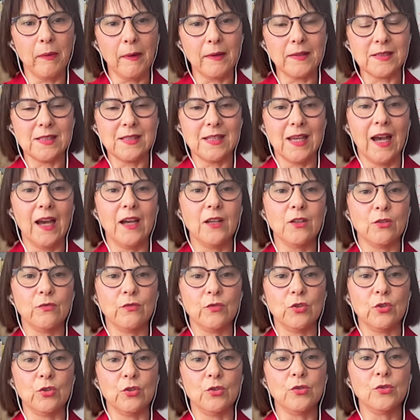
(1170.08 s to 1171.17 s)
side of
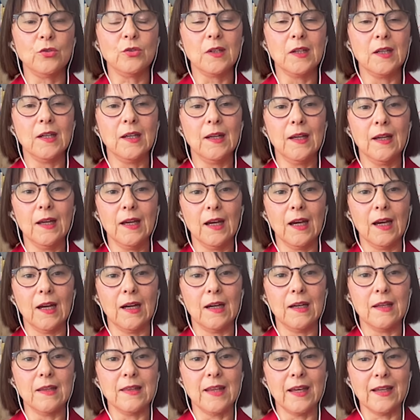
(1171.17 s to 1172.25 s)
you,
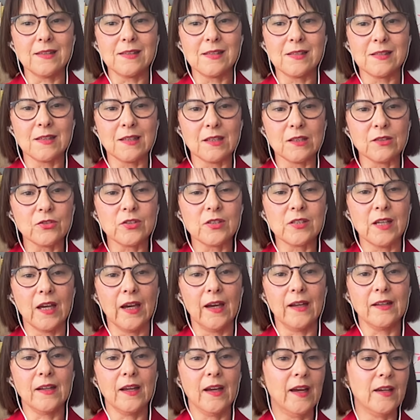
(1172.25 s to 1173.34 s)
that skill
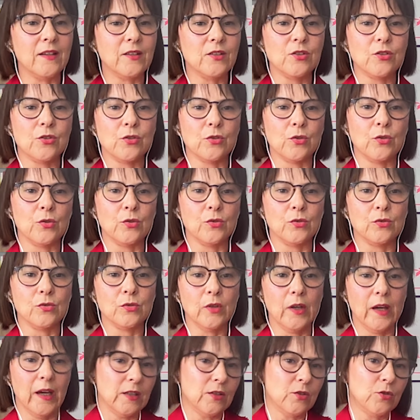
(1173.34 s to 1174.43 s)
set has to
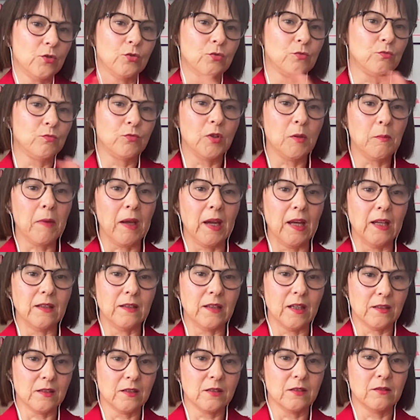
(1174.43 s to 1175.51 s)
remain.
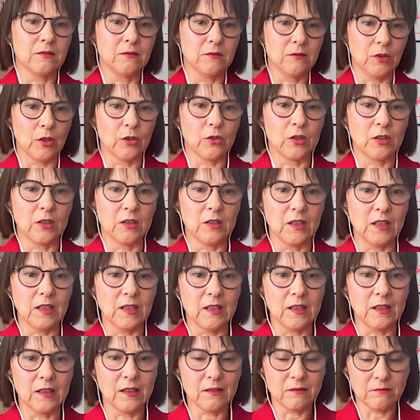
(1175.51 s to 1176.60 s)
You're going to need
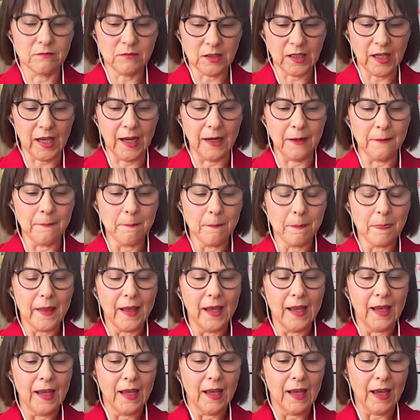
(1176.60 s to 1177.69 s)
it again.
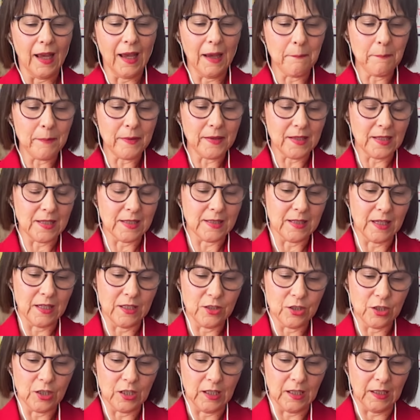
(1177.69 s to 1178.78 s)
Empathy
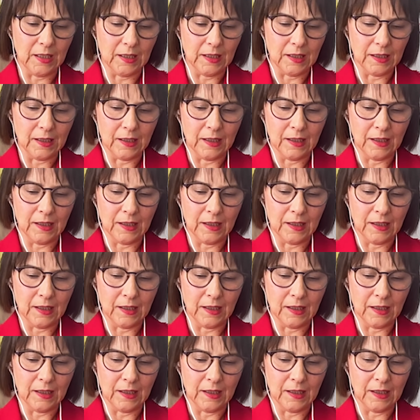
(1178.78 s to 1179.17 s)
essentially,